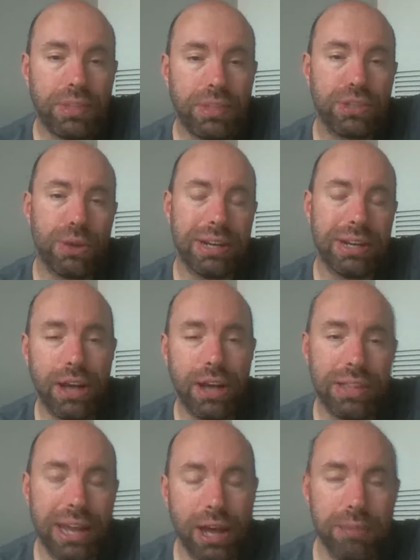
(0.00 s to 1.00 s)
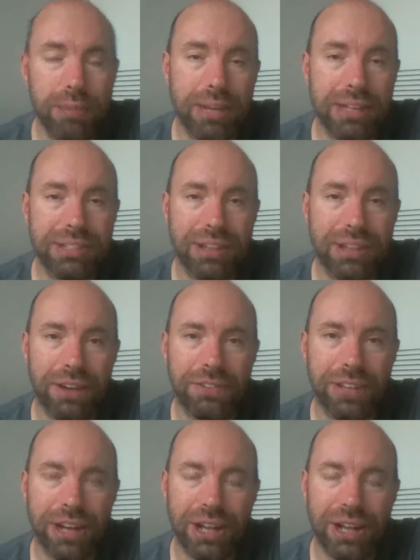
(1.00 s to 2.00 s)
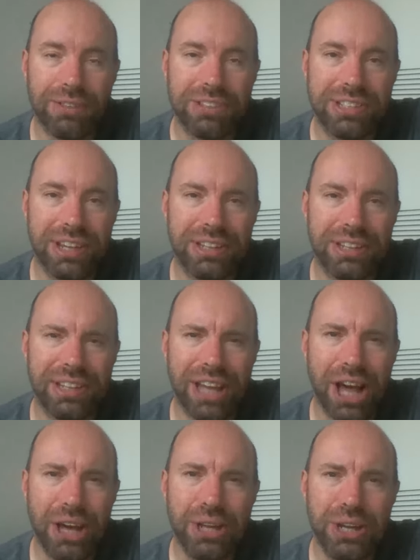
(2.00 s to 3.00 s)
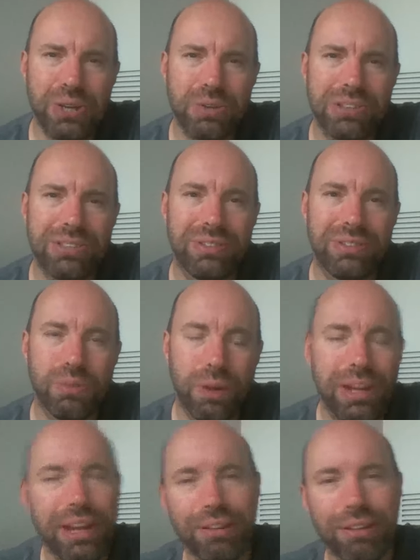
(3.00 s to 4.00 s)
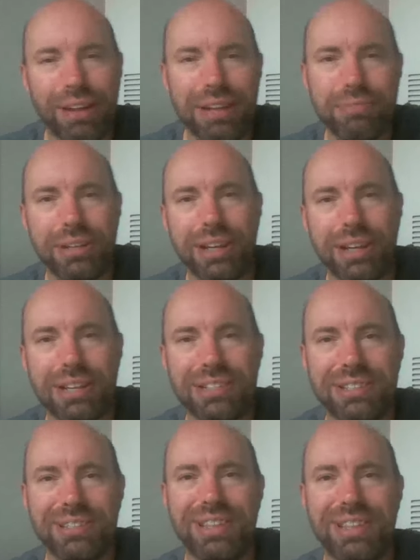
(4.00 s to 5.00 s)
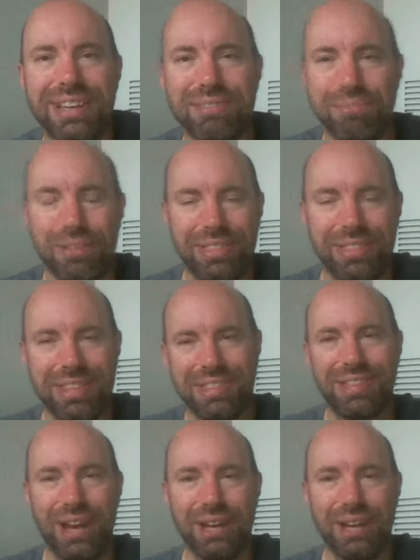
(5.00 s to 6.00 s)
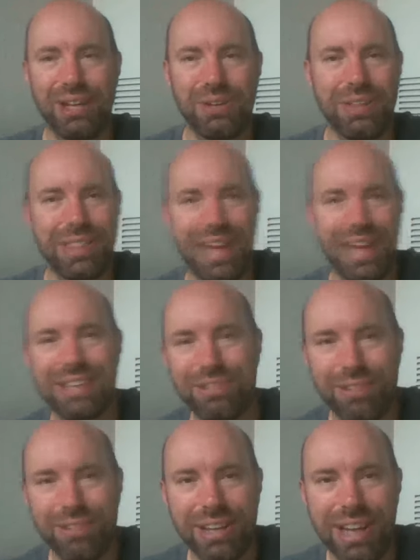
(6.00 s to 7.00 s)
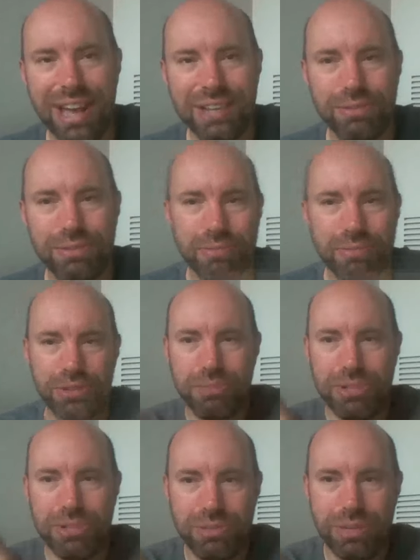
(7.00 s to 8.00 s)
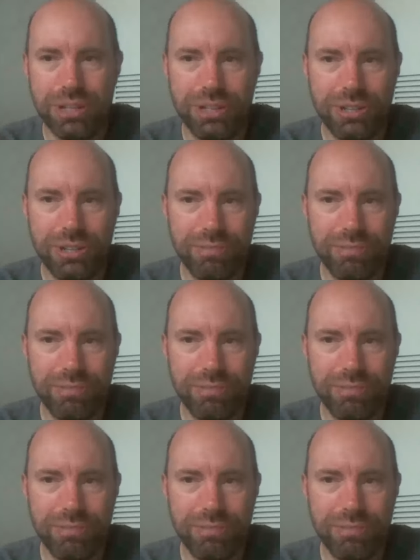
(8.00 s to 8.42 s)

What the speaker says: So I did all that automated stuff, and then all of a sudden the audio wasn't working right because they put this audio in that screencast when it's supposed to be switched.